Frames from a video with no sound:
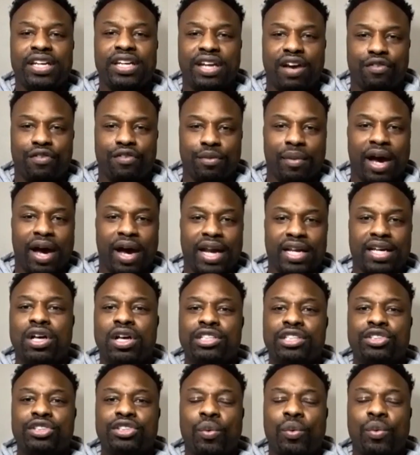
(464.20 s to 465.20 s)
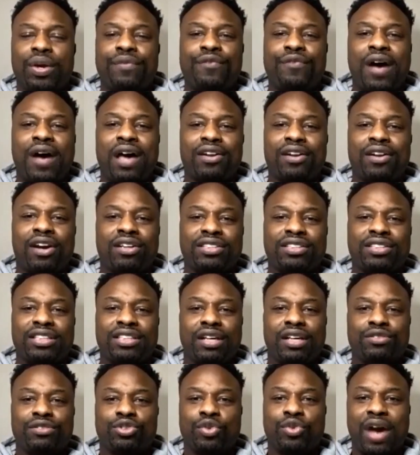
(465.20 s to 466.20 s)
than everybody. So we found
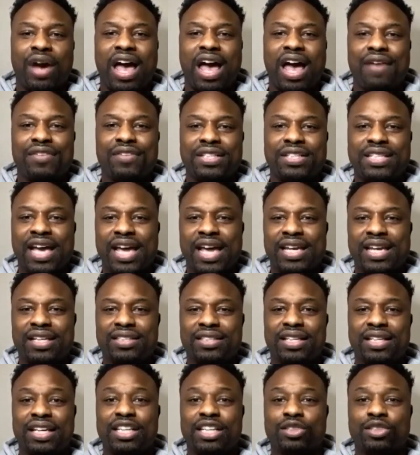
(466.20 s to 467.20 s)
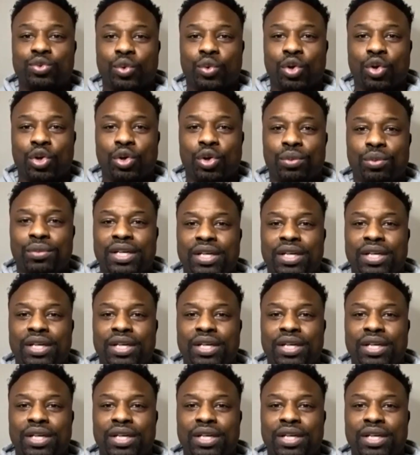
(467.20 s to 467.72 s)
ourselves gravitating to his room.